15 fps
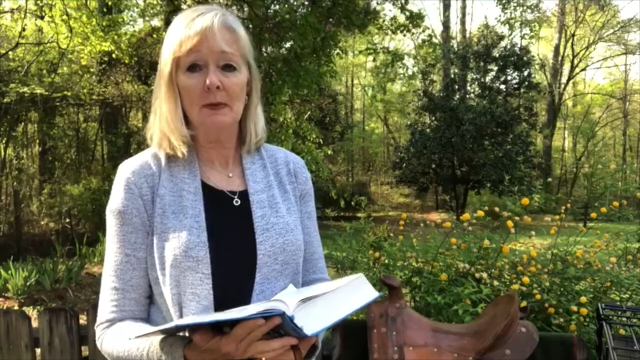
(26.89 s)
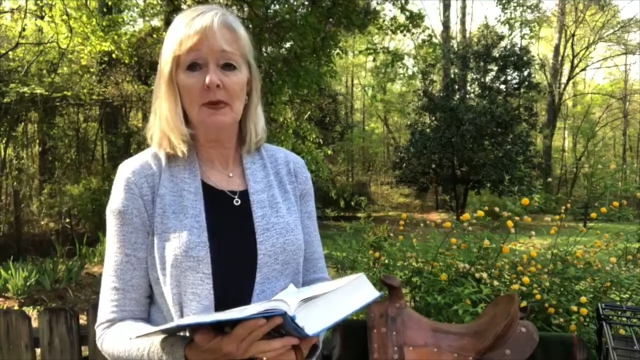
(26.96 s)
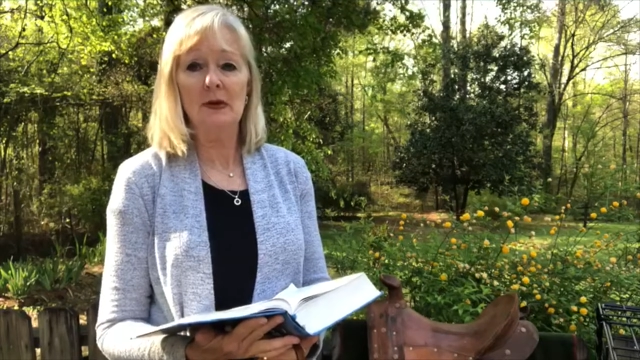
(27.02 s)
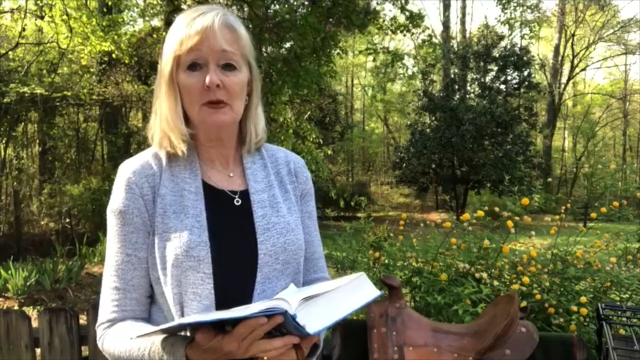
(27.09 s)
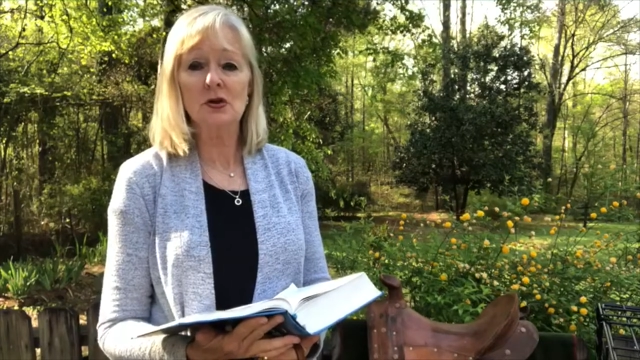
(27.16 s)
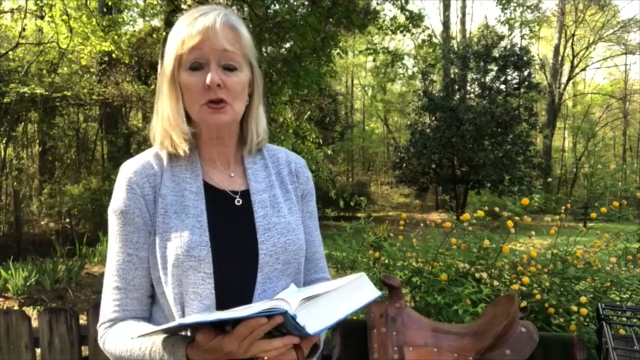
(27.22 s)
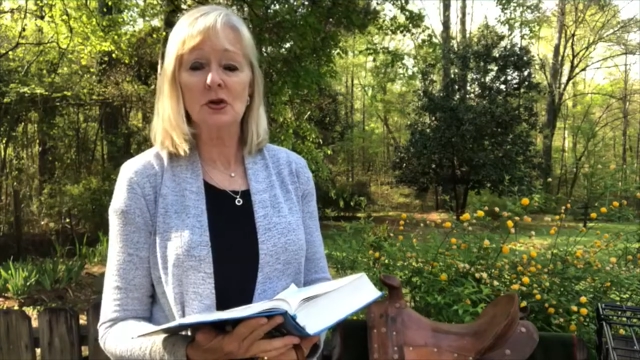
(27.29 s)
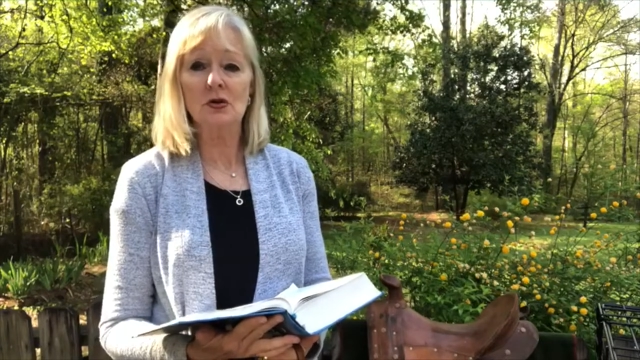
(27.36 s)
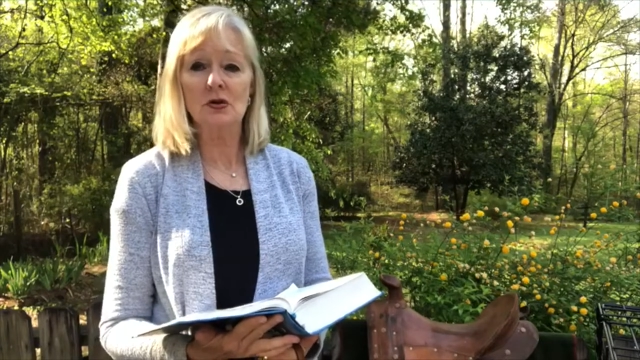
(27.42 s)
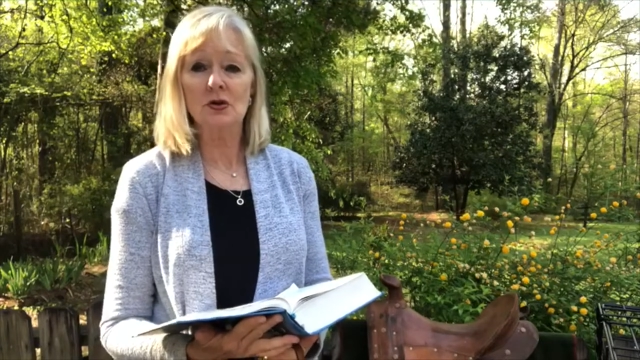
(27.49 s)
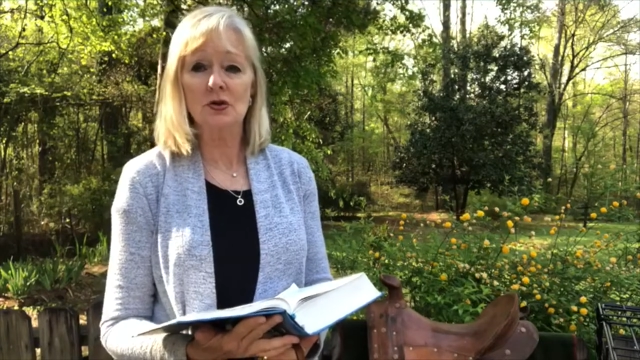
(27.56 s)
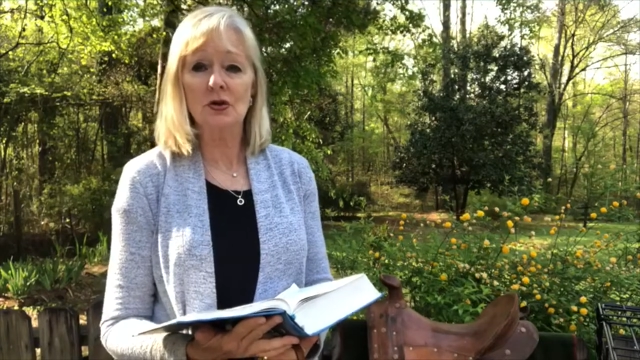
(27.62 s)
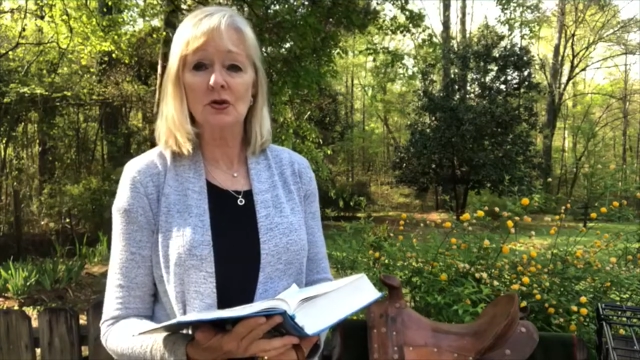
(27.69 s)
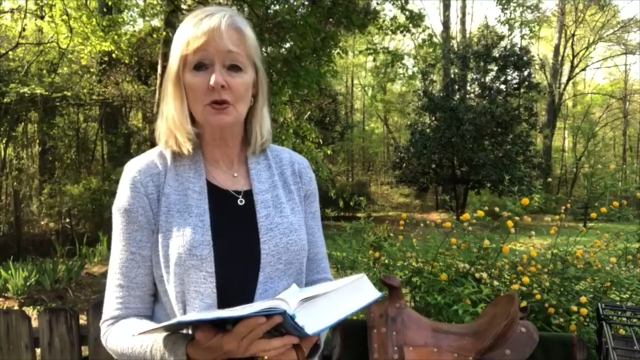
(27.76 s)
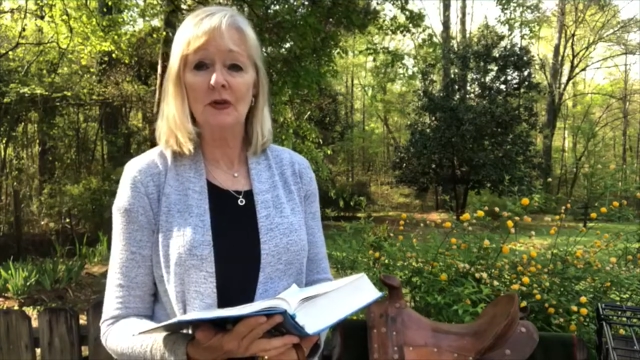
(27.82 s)
in their church
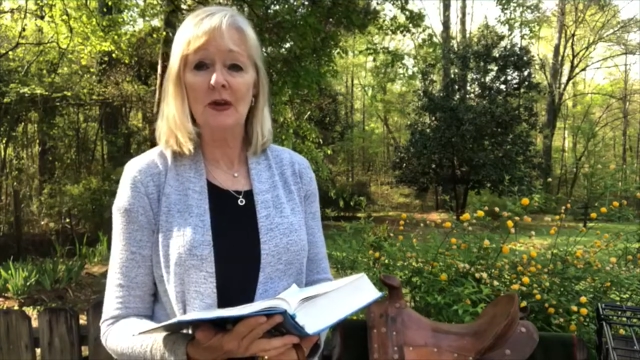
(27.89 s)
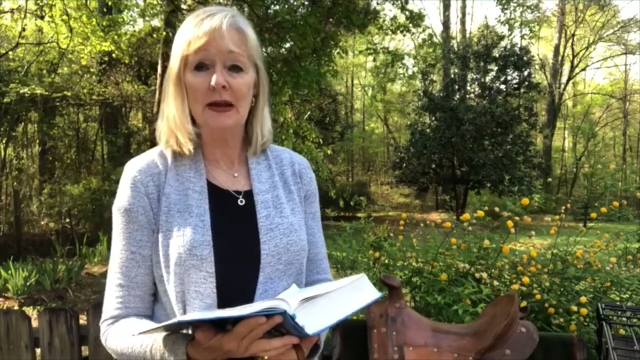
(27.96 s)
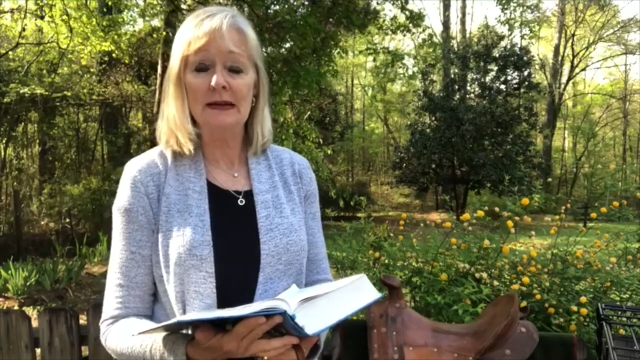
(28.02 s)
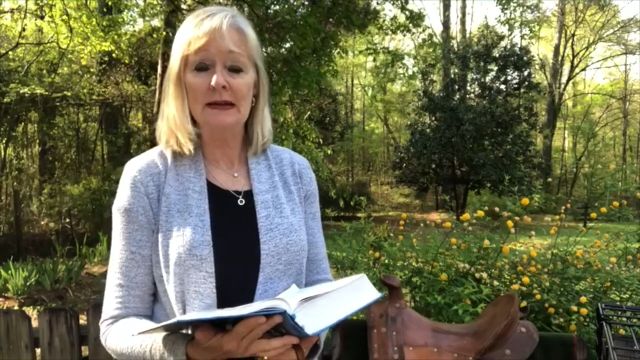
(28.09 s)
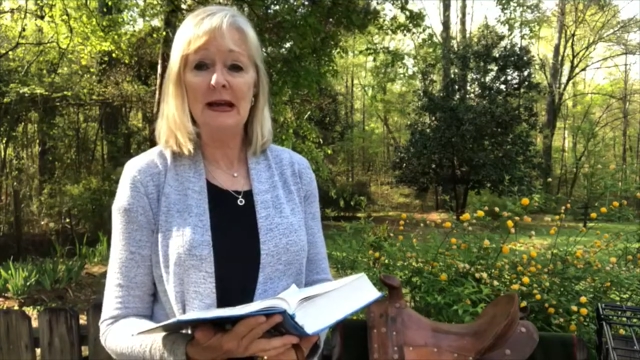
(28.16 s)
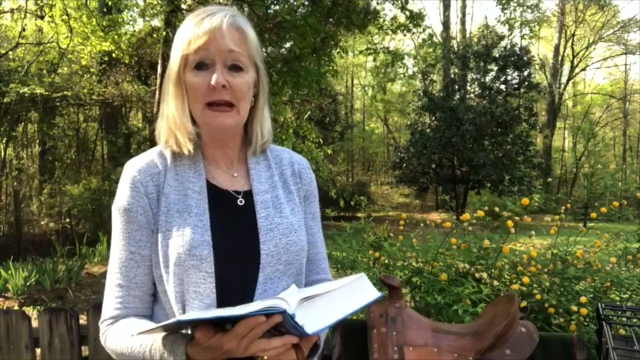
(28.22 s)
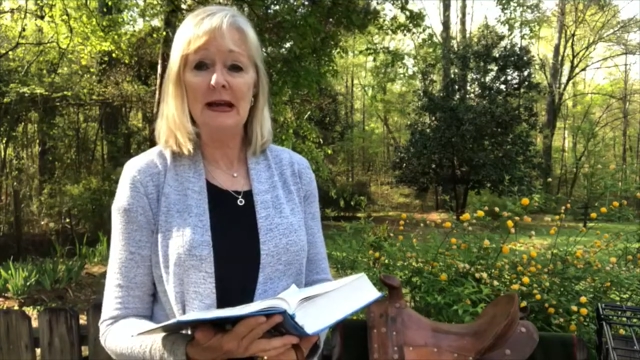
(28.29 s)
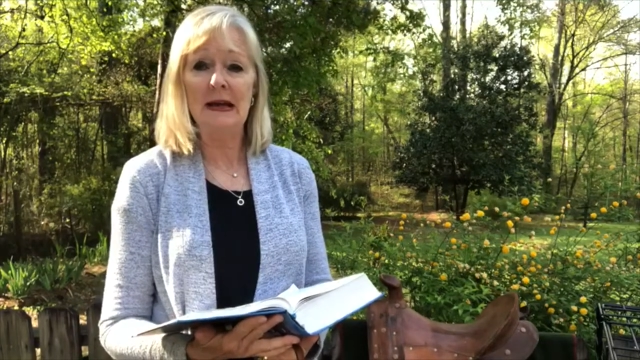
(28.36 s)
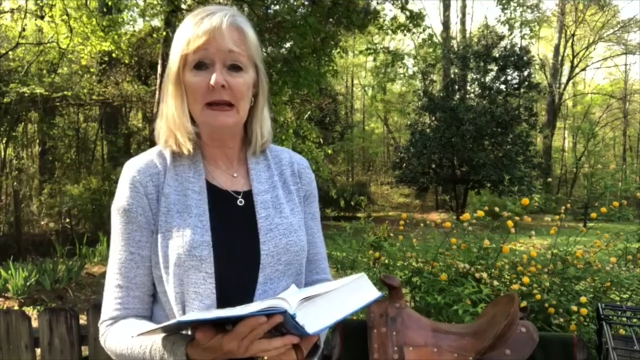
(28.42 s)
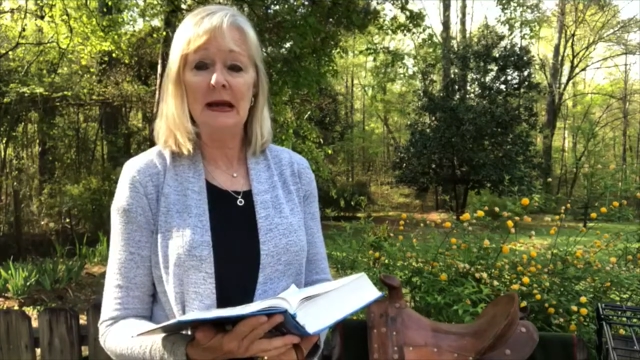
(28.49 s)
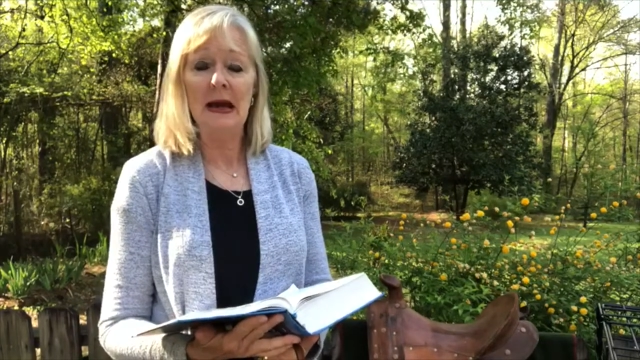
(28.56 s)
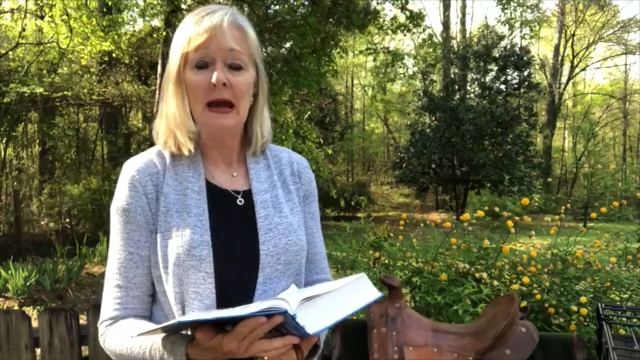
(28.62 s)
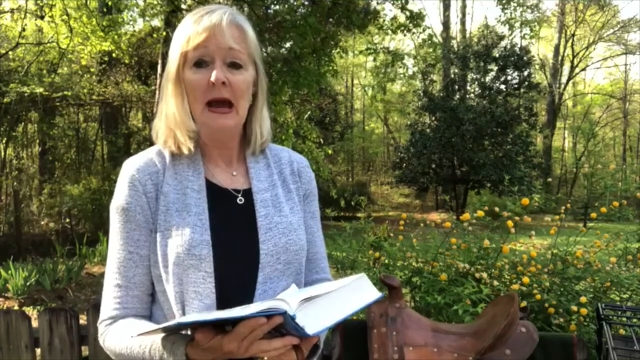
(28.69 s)
during that day